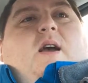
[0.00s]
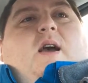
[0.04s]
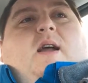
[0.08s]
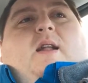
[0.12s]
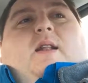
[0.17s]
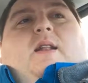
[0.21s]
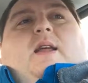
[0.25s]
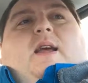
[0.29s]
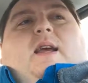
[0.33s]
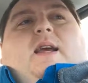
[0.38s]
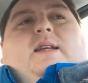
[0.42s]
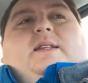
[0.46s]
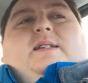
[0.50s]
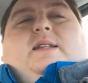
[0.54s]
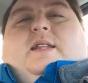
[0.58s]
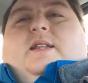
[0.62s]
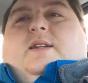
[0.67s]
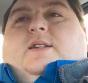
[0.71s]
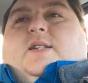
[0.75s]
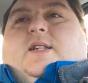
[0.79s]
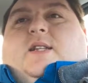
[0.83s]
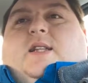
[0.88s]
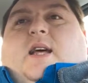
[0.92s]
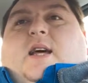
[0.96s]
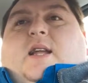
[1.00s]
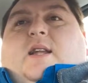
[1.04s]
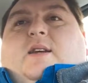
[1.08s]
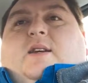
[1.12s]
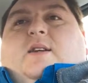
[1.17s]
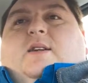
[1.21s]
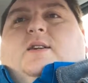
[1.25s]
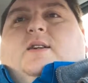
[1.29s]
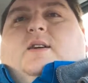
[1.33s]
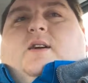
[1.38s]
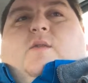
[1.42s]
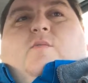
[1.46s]
And like I said, there's a lot
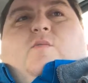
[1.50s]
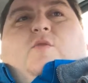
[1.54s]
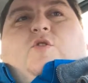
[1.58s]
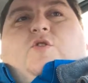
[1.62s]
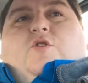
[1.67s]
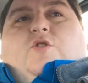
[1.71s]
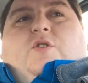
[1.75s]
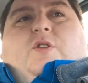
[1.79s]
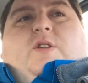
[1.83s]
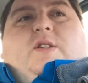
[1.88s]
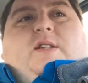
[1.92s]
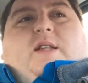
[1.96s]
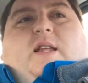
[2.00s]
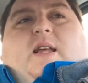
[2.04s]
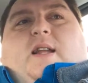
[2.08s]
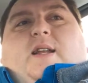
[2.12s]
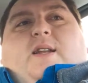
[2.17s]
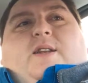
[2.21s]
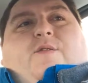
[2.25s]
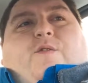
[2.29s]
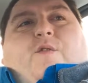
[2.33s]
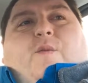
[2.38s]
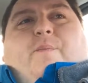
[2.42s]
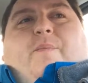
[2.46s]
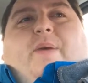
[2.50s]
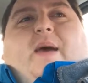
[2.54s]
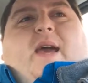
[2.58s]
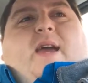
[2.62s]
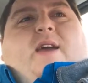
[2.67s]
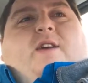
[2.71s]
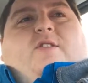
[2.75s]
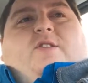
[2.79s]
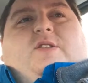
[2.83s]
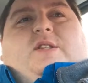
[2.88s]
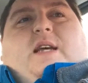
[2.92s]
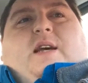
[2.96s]
of different
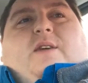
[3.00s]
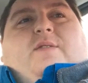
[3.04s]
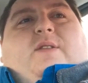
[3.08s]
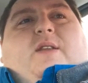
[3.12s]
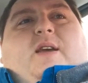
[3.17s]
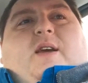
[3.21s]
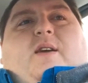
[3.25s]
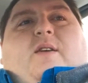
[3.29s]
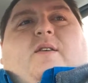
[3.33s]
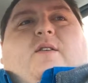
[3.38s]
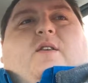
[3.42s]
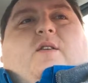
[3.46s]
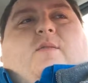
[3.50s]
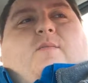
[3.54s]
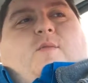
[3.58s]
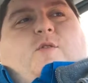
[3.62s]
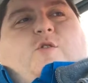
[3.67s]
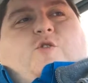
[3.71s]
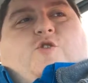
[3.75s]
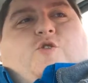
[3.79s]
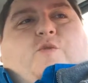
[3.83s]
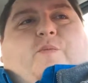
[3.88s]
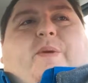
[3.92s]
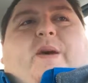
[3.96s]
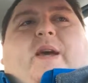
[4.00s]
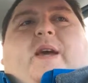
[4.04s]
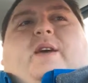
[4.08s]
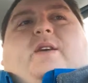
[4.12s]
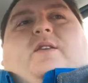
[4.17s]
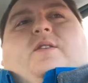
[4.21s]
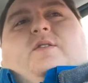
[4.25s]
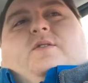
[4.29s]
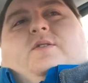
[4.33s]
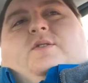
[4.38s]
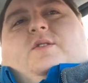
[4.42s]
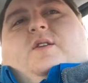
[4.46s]
payers out there: commercial
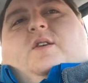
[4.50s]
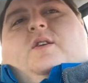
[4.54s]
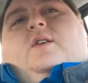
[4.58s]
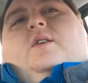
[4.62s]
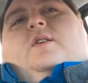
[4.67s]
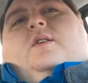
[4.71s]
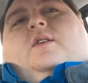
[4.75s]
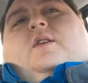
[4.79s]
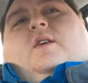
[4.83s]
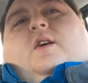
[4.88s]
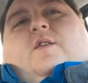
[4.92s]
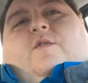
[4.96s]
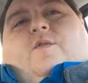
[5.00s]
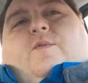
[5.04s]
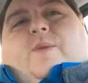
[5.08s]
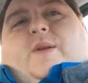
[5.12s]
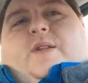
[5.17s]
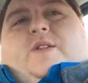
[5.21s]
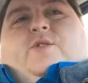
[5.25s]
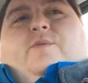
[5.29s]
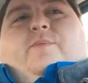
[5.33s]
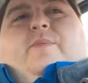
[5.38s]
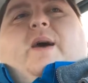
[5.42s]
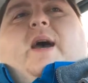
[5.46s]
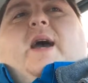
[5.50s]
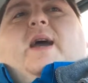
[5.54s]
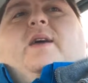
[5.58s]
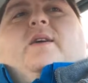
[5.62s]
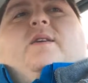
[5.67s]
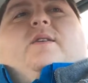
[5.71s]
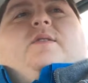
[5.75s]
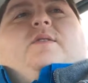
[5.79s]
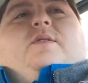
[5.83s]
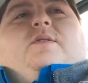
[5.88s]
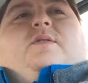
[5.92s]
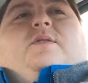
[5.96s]
payers, governmental
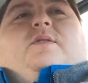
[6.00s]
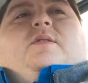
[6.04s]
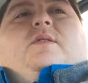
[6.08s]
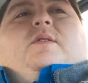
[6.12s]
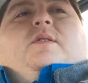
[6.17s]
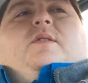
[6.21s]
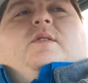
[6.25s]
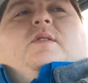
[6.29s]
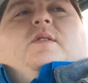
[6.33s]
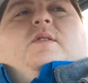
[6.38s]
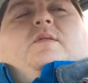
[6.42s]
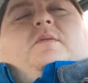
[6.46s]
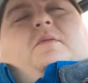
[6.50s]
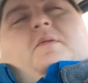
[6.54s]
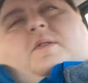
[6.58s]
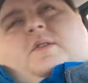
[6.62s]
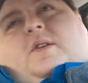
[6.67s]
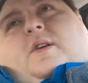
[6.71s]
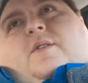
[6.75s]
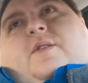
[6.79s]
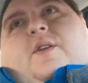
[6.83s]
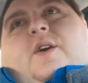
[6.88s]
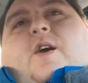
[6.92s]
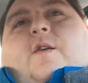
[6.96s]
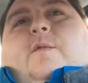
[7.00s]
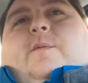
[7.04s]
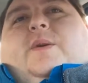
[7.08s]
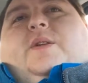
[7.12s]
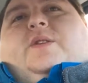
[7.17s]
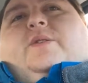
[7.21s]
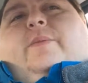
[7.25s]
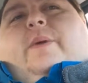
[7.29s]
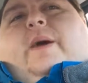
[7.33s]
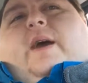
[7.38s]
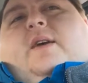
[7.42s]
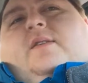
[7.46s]
payers. Well, no, the
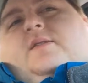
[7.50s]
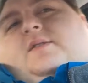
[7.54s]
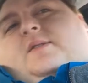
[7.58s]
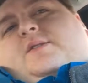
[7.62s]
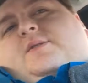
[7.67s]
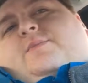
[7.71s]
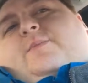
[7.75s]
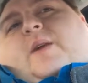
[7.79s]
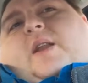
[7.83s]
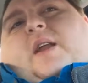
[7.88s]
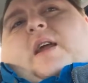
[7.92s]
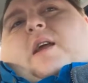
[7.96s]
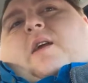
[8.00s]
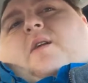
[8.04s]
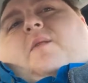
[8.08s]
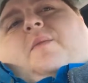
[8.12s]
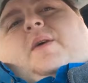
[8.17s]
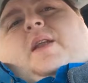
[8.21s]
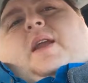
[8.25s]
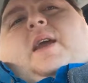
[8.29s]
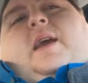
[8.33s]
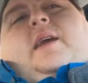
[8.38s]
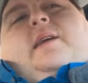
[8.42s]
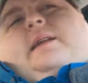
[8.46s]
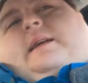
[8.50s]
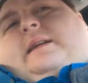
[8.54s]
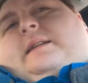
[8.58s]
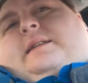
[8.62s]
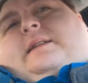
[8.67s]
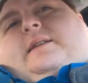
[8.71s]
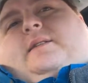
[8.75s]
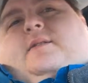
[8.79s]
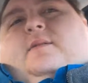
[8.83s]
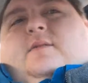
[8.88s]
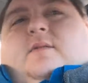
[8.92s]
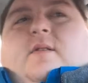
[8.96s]
governmental payers is Medicare and Medicaid, that's
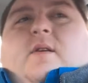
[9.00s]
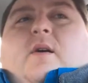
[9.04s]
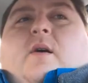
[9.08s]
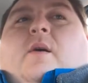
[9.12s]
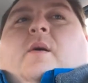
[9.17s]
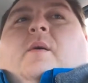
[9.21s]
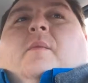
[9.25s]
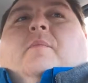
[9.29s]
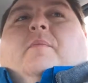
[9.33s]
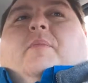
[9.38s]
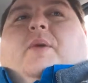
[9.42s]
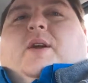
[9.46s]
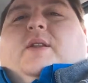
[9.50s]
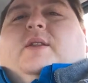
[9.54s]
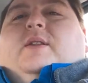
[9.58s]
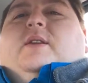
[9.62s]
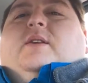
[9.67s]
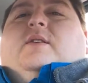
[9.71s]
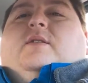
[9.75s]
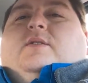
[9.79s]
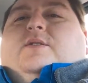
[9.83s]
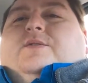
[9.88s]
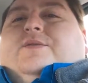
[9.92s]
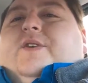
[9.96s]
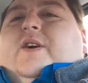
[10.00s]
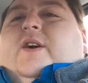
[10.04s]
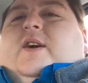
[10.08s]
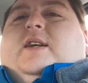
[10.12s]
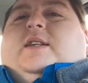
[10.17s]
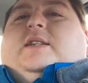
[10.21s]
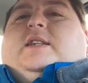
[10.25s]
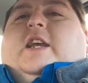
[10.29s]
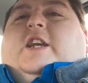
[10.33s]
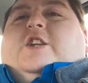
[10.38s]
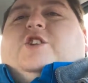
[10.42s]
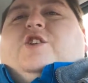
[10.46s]
it. But there's
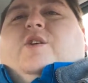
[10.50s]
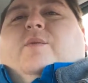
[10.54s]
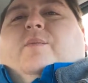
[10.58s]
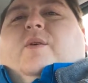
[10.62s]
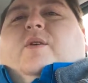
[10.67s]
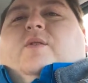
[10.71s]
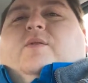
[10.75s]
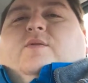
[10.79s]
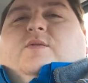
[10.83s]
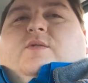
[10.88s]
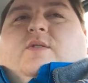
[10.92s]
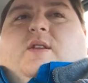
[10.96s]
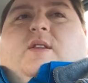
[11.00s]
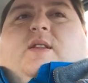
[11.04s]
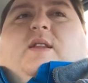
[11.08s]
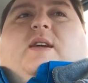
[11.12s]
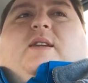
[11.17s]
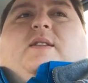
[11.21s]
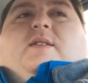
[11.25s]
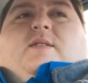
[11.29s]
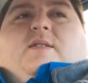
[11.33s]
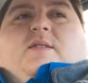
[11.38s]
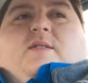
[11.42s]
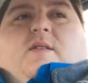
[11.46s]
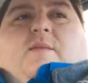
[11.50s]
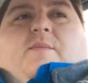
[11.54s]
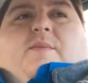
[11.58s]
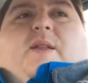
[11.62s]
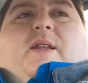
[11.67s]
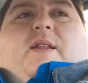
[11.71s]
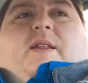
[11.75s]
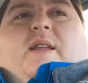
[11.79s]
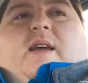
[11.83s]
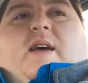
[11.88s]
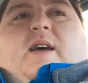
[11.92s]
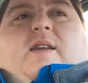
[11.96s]
various HMOs, and that's
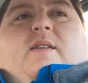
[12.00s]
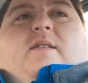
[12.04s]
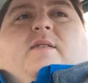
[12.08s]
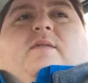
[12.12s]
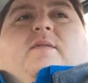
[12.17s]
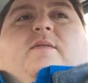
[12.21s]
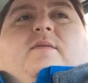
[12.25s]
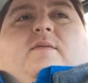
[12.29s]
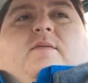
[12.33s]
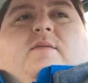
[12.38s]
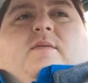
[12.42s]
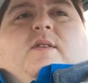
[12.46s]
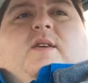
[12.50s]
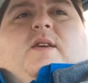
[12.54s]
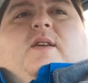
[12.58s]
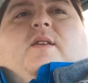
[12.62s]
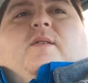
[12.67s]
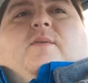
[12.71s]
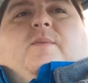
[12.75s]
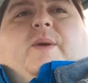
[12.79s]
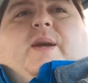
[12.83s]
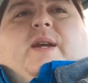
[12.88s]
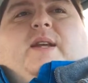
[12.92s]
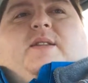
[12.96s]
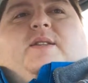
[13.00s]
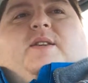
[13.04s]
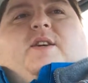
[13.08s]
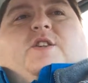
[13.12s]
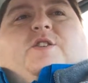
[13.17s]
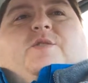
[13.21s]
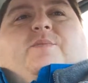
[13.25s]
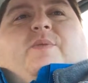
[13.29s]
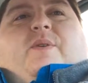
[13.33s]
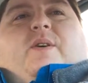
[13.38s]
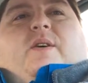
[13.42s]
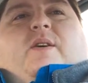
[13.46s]
something that, we could
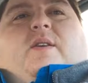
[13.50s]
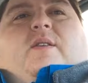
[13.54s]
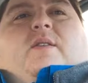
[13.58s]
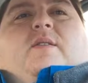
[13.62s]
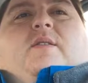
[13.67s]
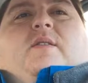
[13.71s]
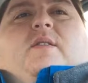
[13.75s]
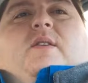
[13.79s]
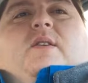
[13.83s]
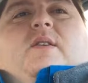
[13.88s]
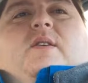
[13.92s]
touch upon